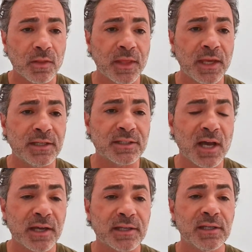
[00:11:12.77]
they
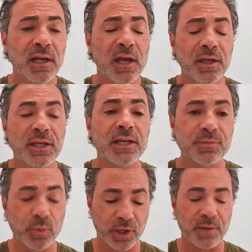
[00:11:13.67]
decided,
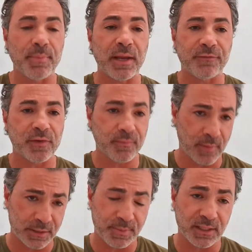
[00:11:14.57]
yes, we're going to benefit
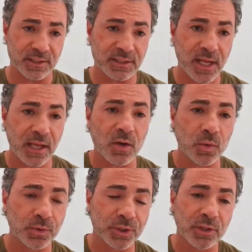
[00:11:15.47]
as being a
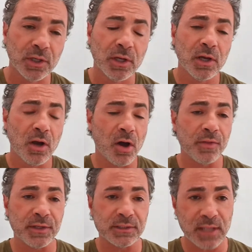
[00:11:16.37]
stakeholder
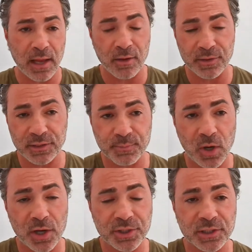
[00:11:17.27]
on these
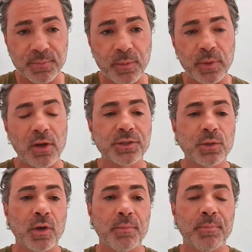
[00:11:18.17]
projects, but we
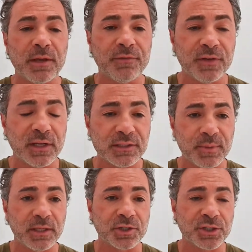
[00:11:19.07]
also want to benefit as
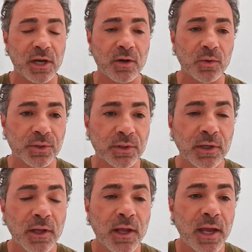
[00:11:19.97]
being a shareholder.
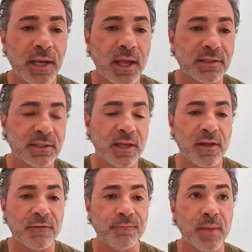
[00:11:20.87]
And hence
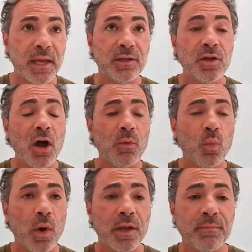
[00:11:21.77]
they've made not
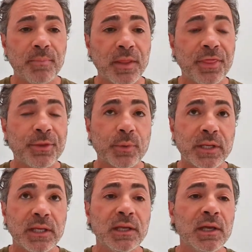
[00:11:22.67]
one but
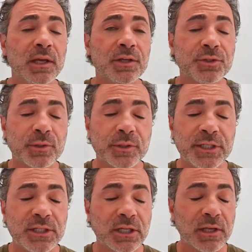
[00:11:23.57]
3
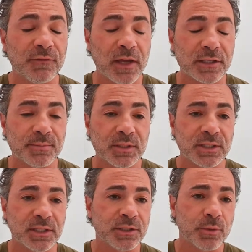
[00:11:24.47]
strategic
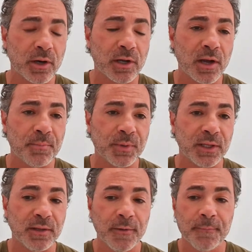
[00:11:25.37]
investments into our
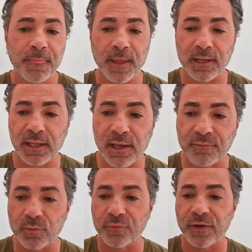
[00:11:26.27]
company. And
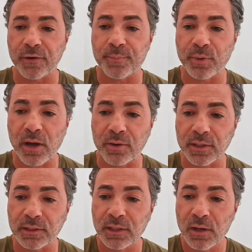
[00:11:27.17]
again, we're very proud
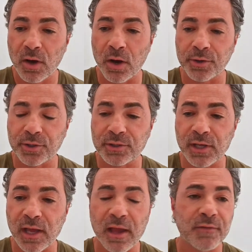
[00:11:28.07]
and honored
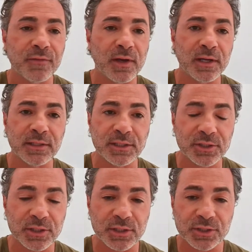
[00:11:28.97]
to have
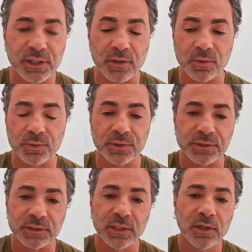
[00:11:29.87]
Indigenous
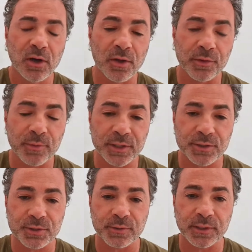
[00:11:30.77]
shareholders on the
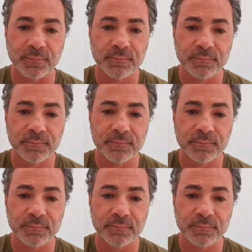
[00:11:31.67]
registry.